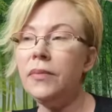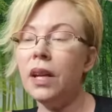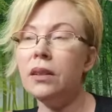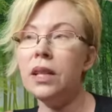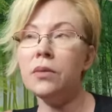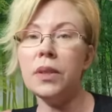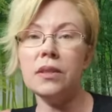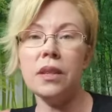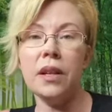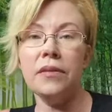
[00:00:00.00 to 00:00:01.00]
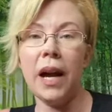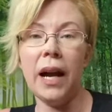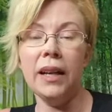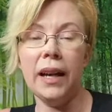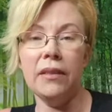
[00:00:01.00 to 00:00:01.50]
These ones that I've
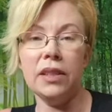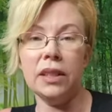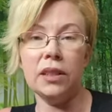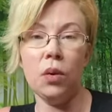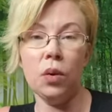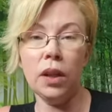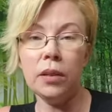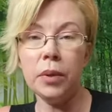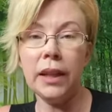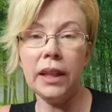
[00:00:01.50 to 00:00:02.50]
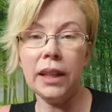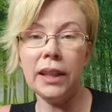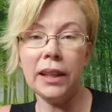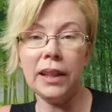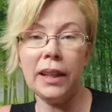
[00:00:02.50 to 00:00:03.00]
had, I haven't done a whole lot of breaking in.
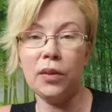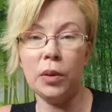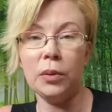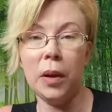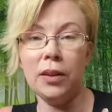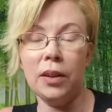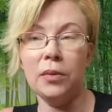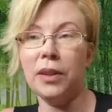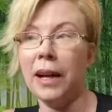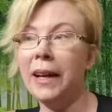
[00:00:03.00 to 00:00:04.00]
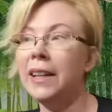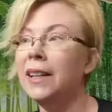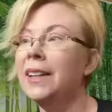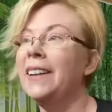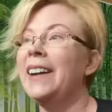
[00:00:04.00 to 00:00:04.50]
I like throw them on and go for a hike,
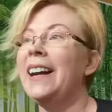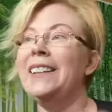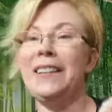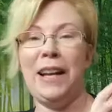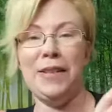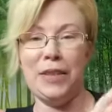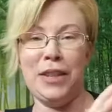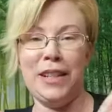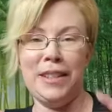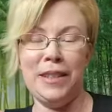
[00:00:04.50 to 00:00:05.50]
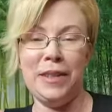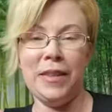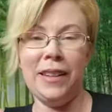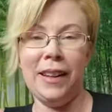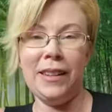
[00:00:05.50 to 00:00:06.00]
and then I have a good idea if
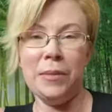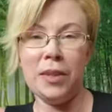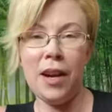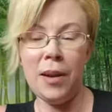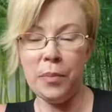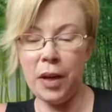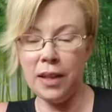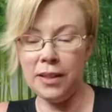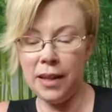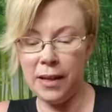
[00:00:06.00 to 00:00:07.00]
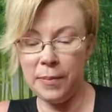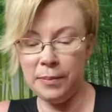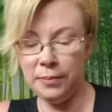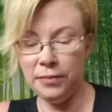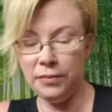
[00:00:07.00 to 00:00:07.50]
I like them or not. But
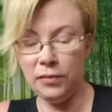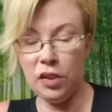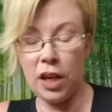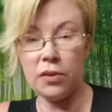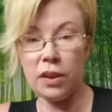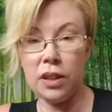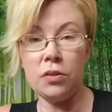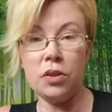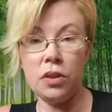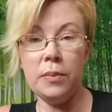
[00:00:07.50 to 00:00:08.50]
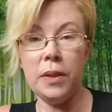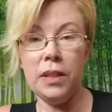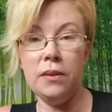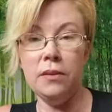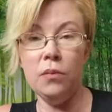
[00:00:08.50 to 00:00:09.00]
generally, you should
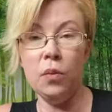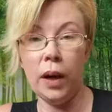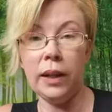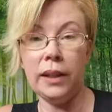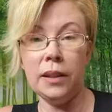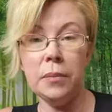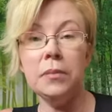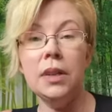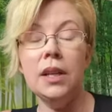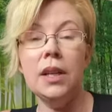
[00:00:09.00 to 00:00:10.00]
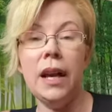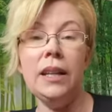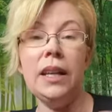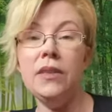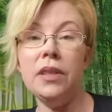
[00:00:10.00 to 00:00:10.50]
be wearing them,
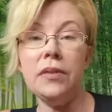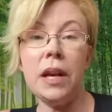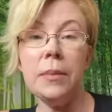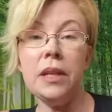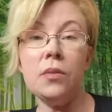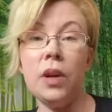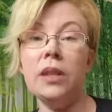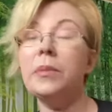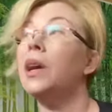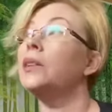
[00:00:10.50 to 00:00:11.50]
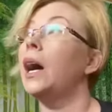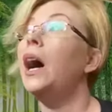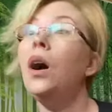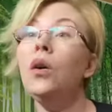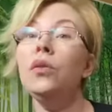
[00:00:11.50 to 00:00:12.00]
and even if that means wearing them around the
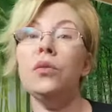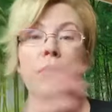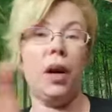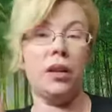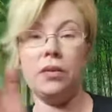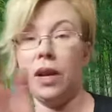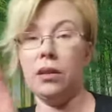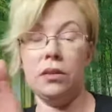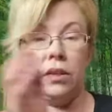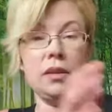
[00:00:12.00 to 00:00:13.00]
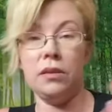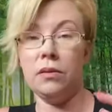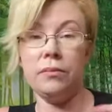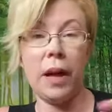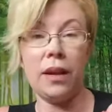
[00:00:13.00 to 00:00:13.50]
house, parks around
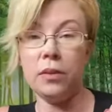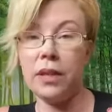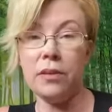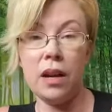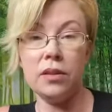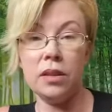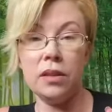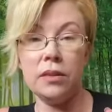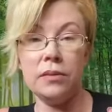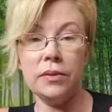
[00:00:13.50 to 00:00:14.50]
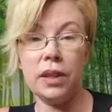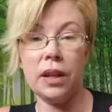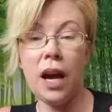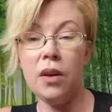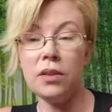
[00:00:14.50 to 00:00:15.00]
your pathways around your
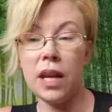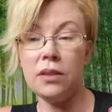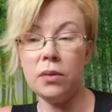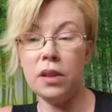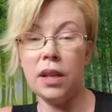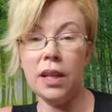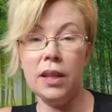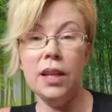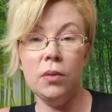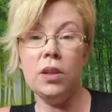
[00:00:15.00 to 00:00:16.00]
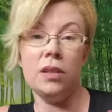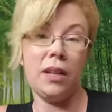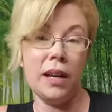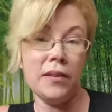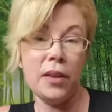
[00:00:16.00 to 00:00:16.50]
house, that sort of thing, which is
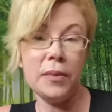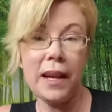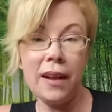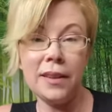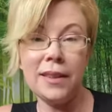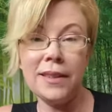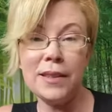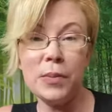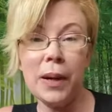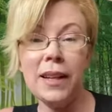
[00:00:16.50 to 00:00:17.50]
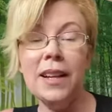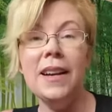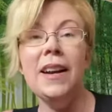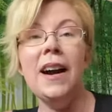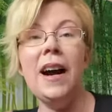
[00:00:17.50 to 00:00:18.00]
kind of our reality this spring.
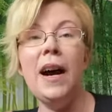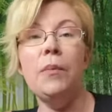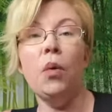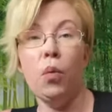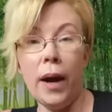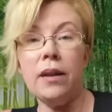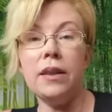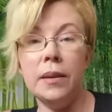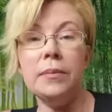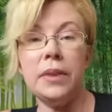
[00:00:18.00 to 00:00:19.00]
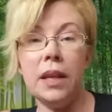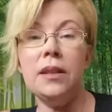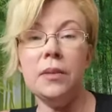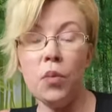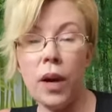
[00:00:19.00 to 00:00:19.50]
Wear them, get
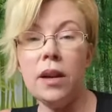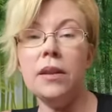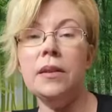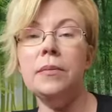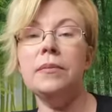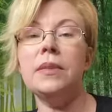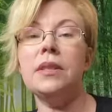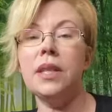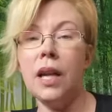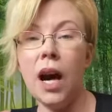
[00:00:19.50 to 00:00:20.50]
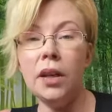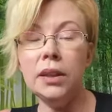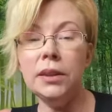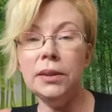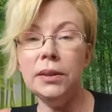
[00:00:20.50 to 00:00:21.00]
them, wear them, see how
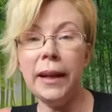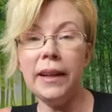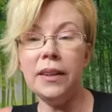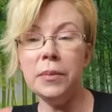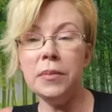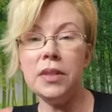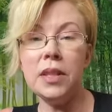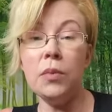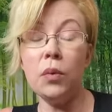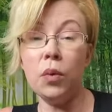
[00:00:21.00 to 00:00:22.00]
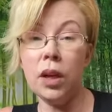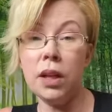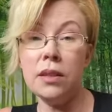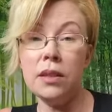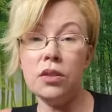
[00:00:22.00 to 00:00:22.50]
you like them, see what
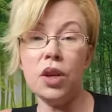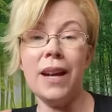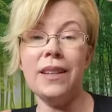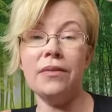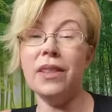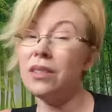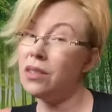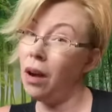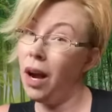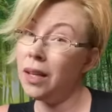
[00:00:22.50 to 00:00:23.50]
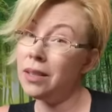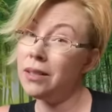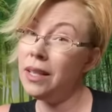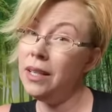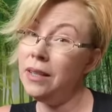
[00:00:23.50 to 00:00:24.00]
works, try different
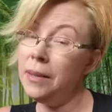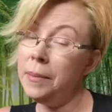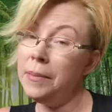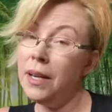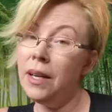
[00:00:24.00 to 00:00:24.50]
socks in them,